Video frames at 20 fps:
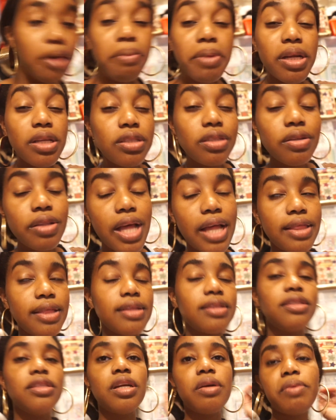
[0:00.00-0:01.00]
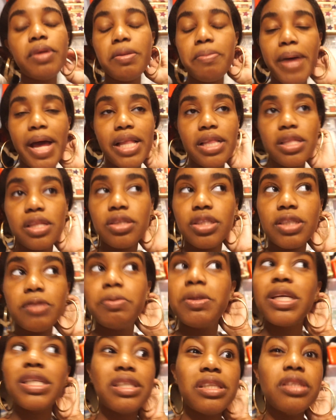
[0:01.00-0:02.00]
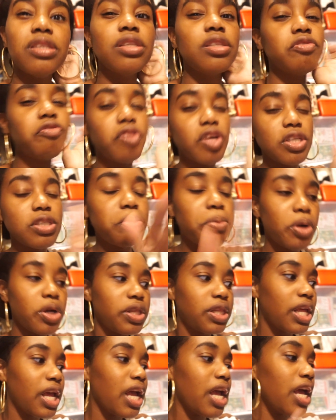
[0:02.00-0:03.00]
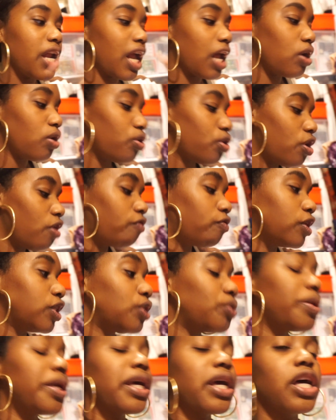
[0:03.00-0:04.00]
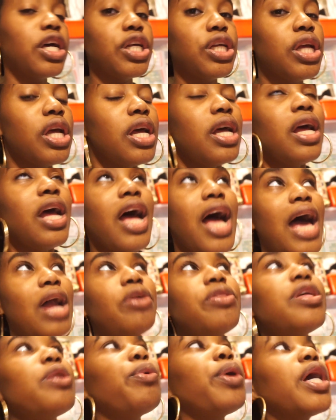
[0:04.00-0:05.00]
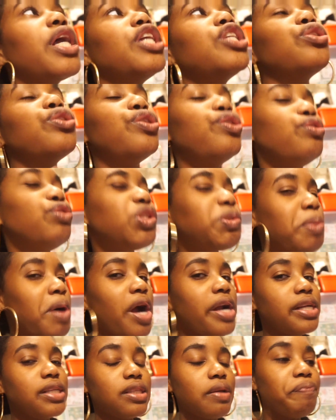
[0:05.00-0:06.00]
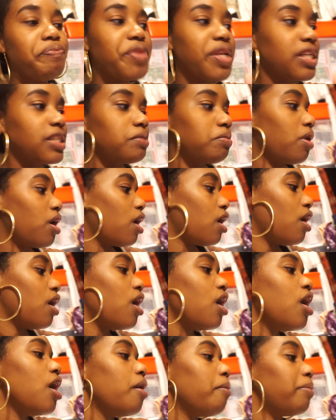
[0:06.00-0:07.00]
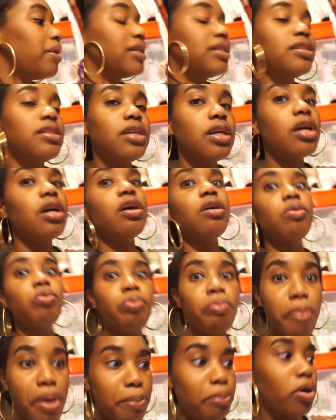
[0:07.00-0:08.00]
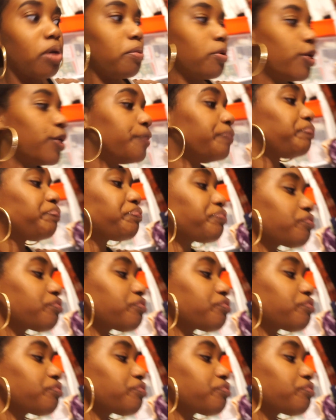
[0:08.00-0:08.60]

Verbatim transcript: I'm going to do that this year with Matthew, just because it's his first birthday, and I don't know if we're doing a, I don't think we're going to do a huge party, something small but still memorable.